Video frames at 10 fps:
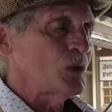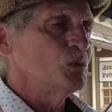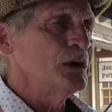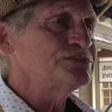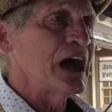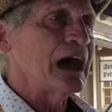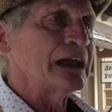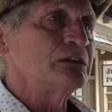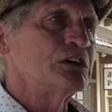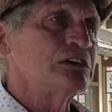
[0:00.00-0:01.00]
with that,
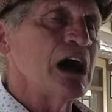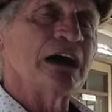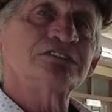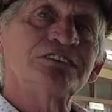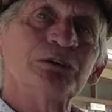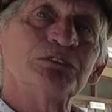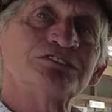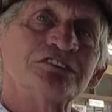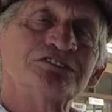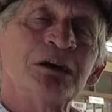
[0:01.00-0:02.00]
I realized that it
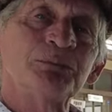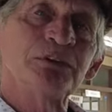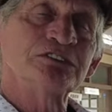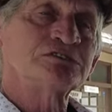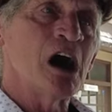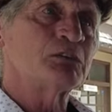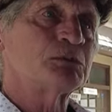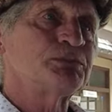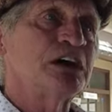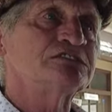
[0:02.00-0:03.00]
was as simple as not
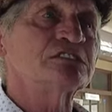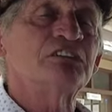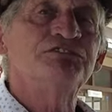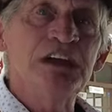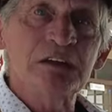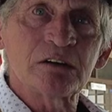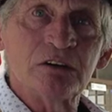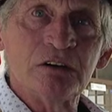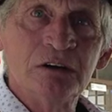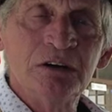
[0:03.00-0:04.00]
replacing a vehicle,
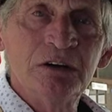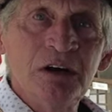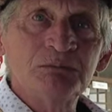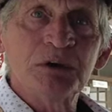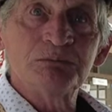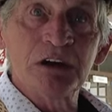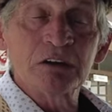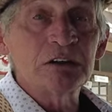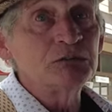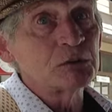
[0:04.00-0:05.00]
but
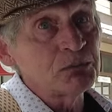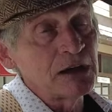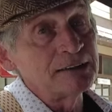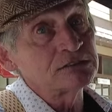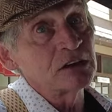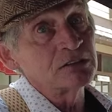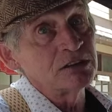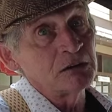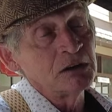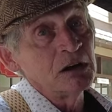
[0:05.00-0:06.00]
merely replacing
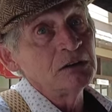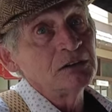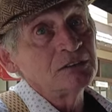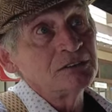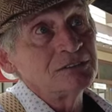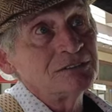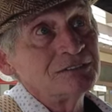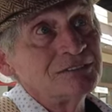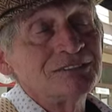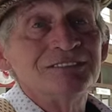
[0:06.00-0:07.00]

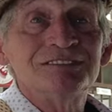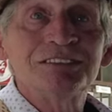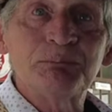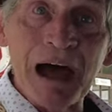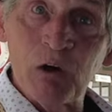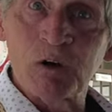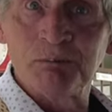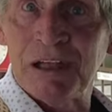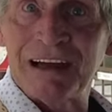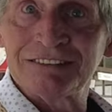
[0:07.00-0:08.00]
the power
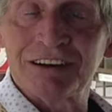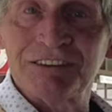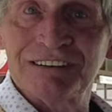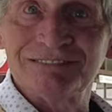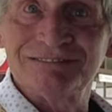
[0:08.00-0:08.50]
plant of it.